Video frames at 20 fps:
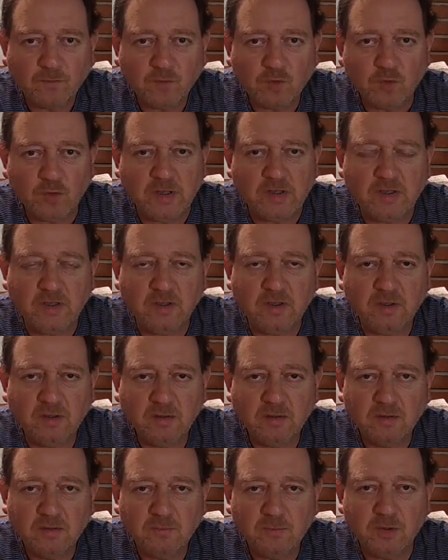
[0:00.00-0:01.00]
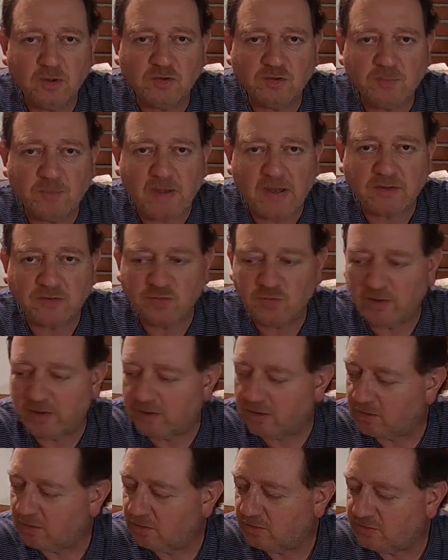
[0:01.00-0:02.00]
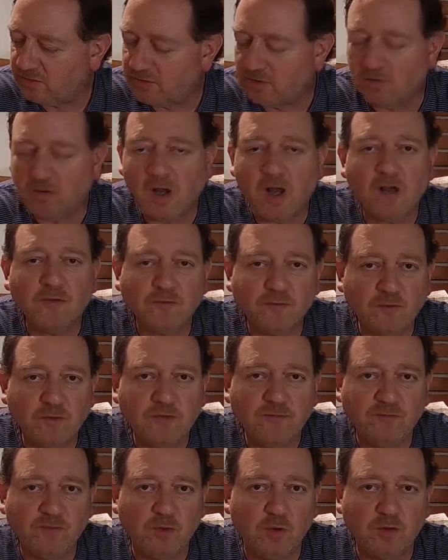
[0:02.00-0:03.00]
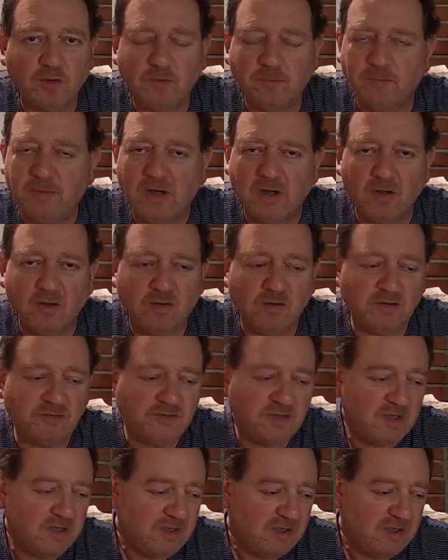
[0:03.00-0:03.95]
gritty mil-spec triggers. They're all free-floated barrels.